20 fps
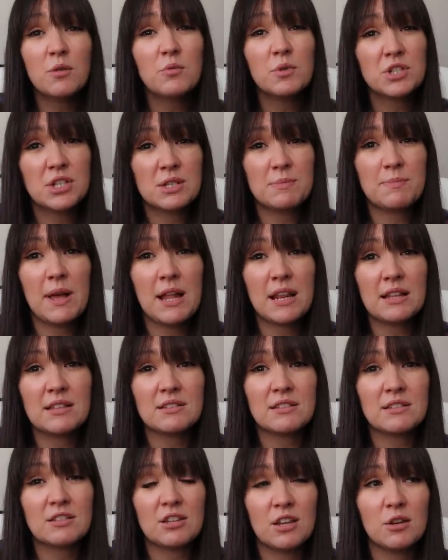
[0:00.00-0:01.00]
which is Bella's
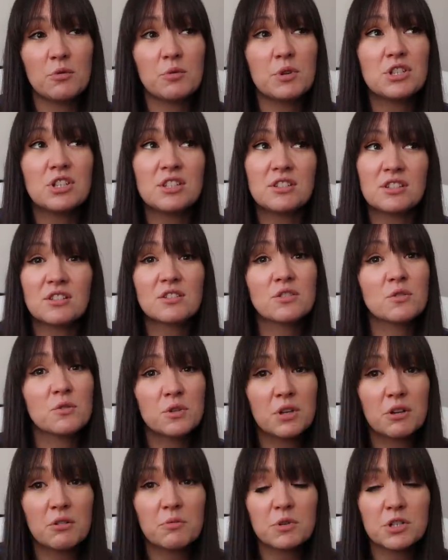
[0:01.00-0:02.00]
year, which is the school
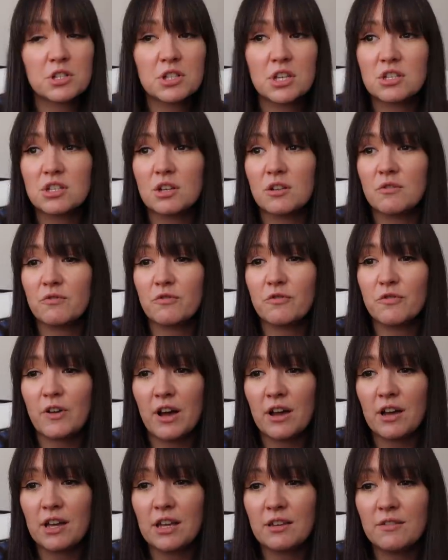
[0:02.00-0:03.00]
year in which they turn
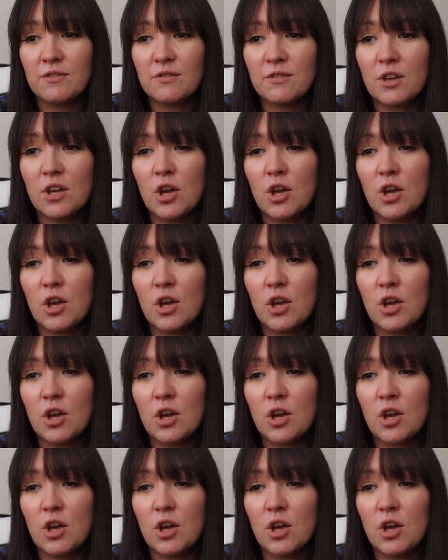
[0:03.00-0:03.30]
five.